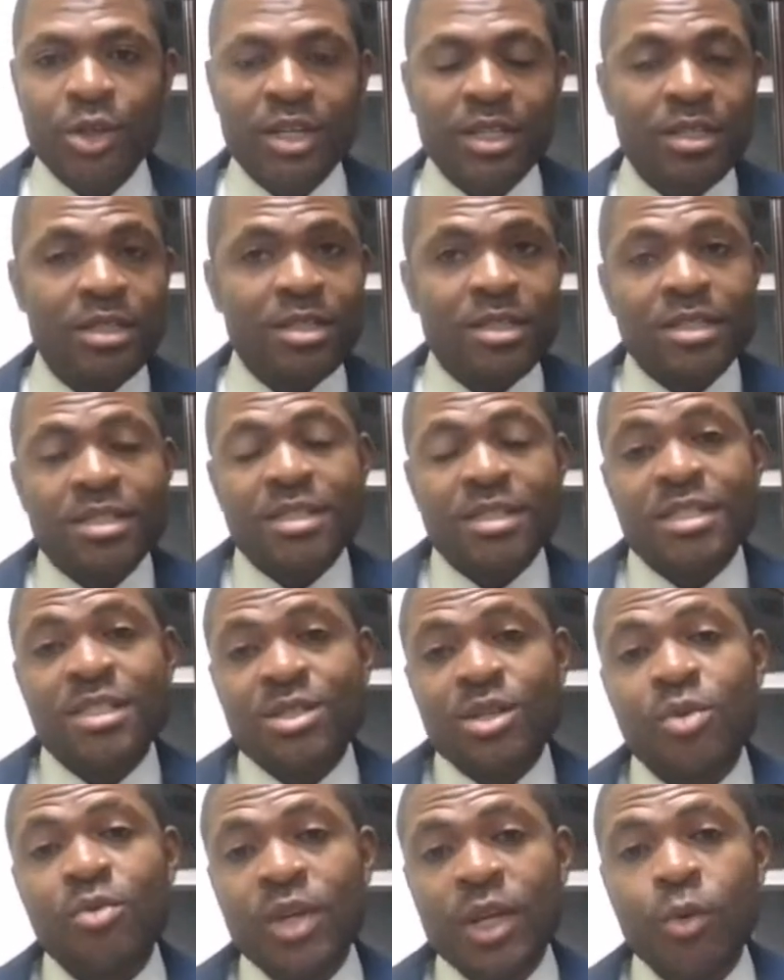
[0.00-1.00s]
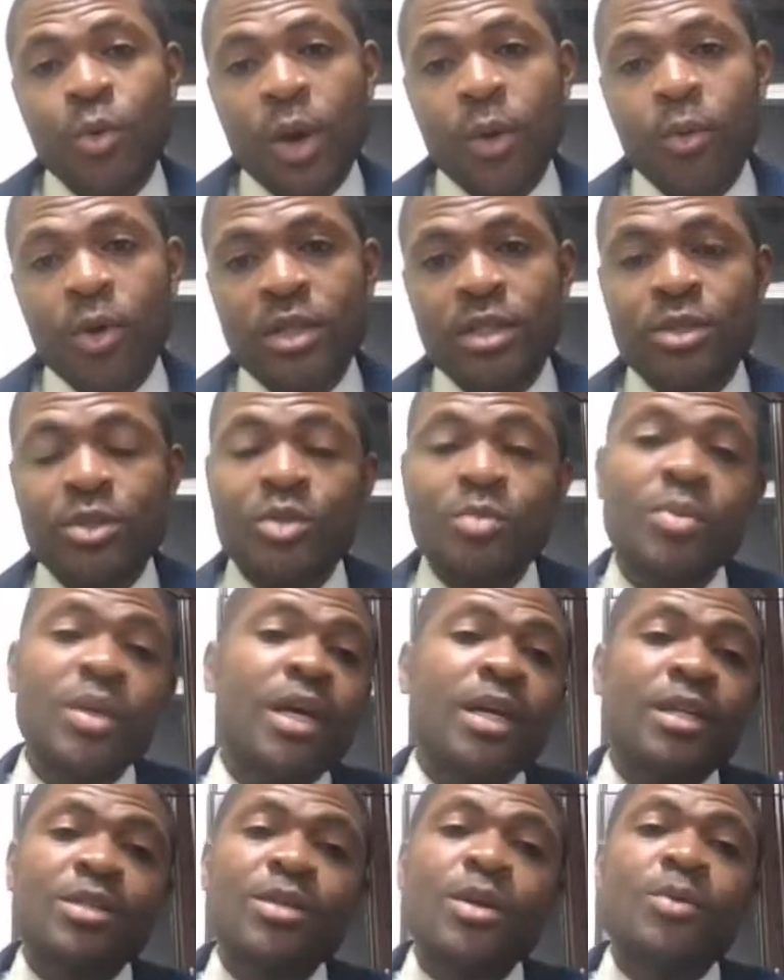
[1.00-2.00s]
It's not really where we want it to be.
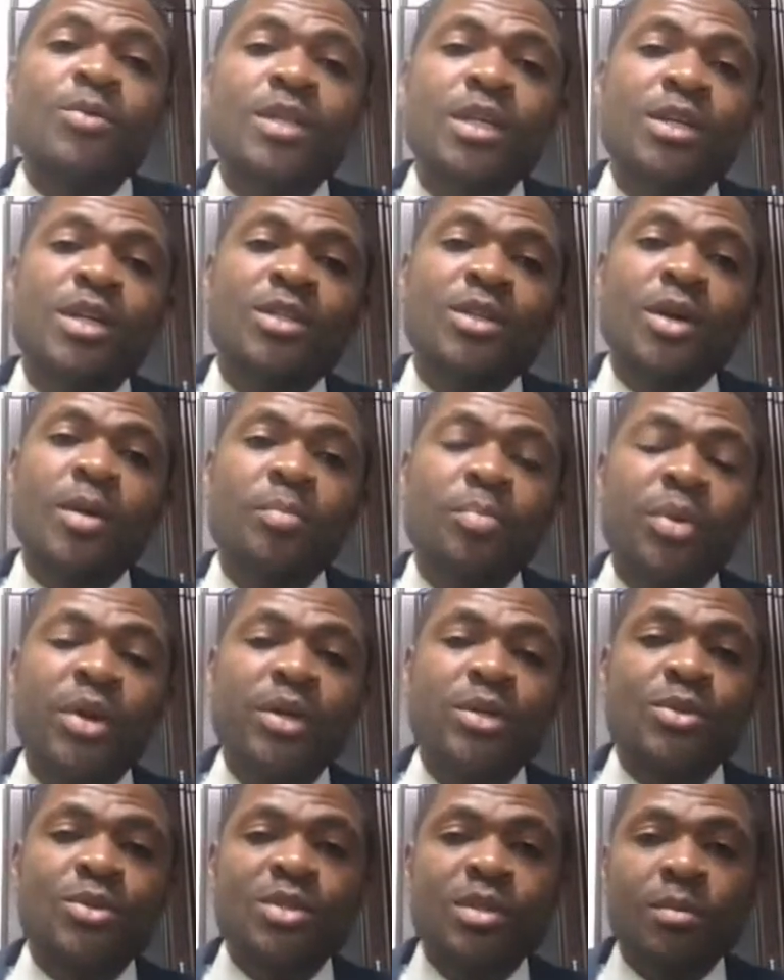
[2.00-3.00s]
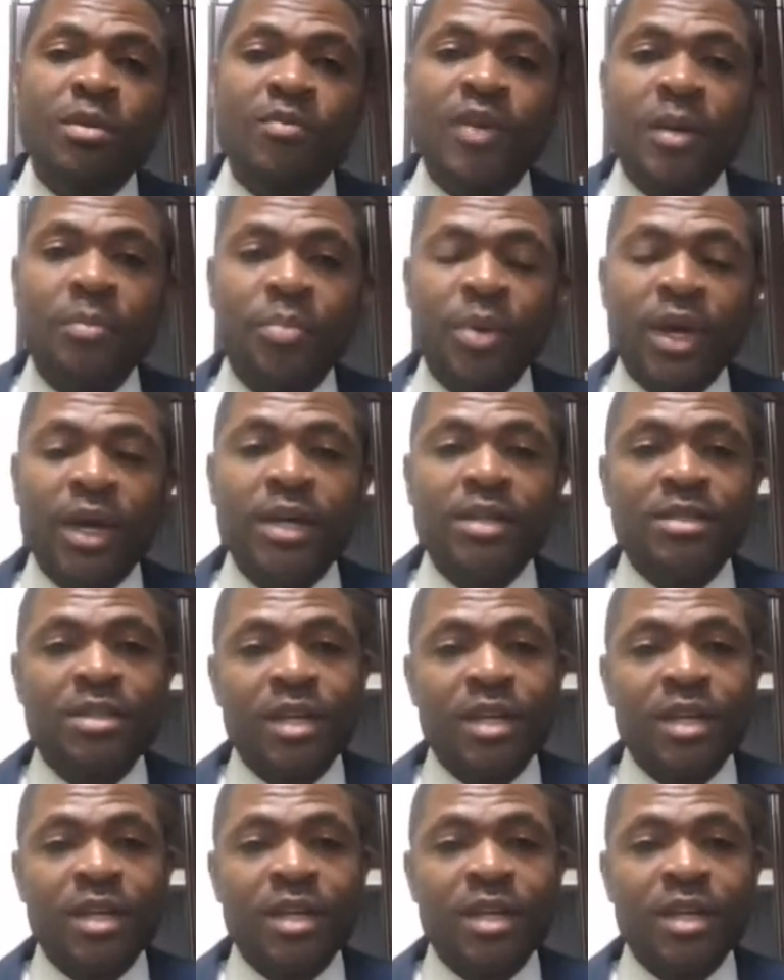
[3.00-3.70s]
And so I would say just compare it to some of our peers.